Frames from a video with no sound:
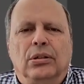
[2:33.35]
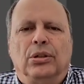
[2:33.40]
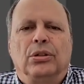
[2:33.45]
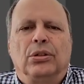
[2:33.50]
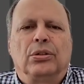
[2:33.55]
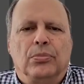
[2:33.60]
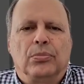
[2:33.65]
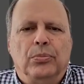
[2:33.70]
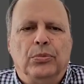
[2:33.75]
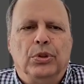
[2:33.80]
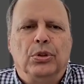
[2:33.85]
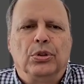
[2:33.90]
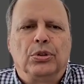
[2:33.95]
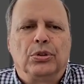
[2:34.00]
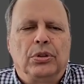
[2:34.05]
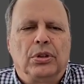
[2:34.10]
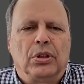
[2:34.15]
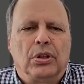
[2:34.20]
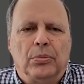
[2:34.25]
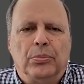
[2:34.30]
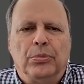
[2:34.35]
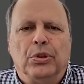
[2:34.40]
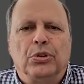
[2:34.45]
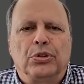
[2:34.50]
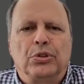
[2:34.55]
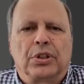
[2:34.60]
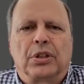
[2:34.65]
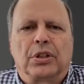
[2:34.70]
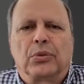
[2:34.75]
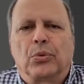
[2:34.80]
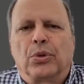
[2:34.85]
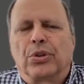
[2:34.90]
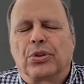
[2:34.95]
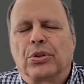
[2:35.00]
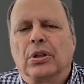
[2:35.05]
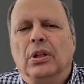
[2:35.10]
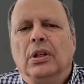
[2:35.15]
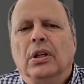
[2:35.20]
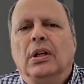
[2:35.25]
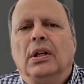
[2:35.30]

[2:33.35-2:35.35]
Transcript: good music, you know, music with,